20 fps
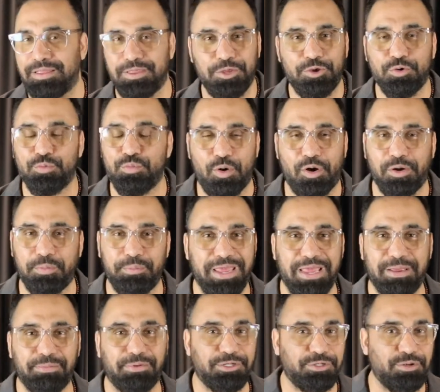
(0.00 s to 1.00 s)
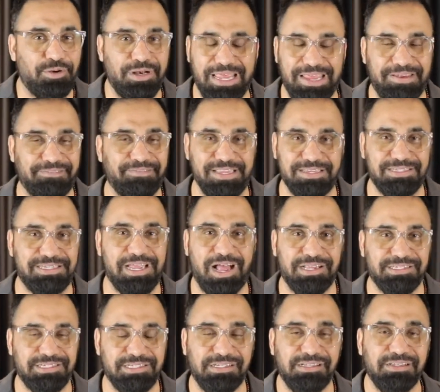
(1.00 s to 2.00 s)
you won't be able to leave this
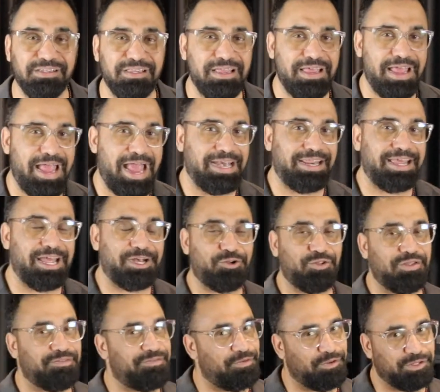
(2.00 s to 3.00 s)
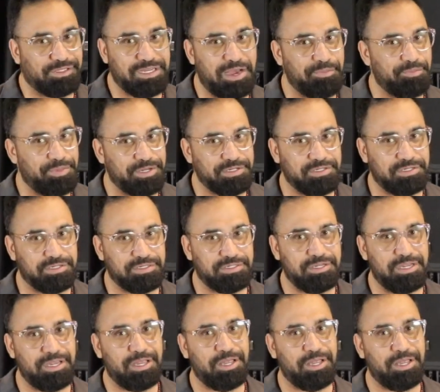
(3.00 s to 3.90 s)
hustle and get to the full-time business.